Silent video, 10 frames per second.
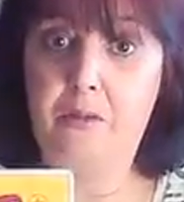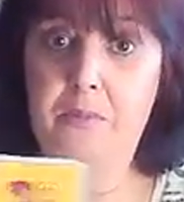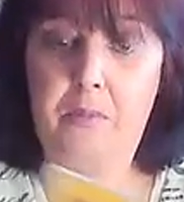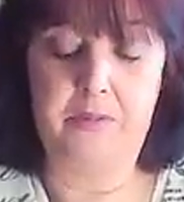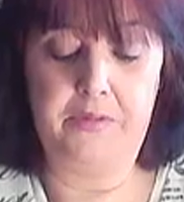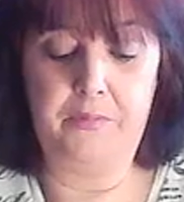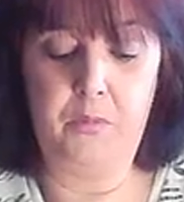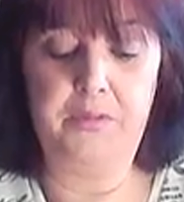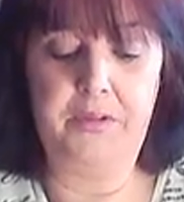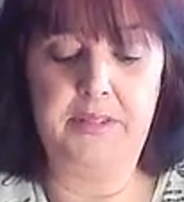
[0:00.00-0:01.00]
Could be with
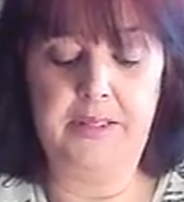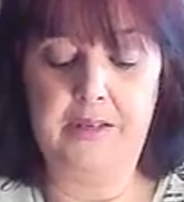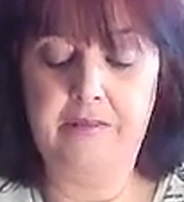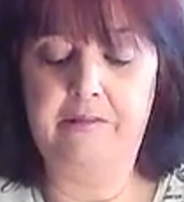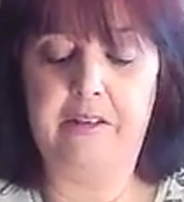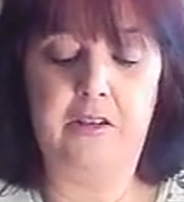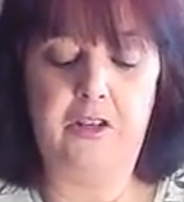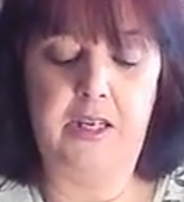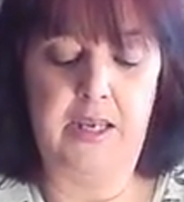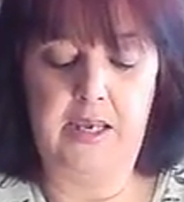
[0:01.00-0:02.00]
this younger
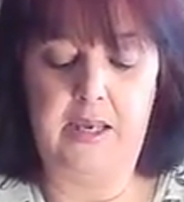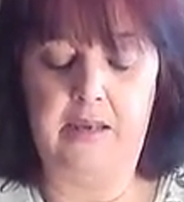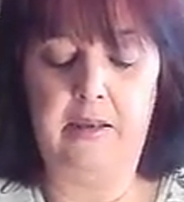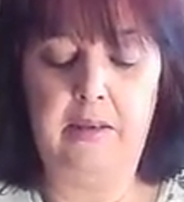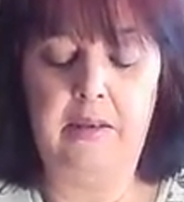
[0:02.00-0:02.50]
energy here.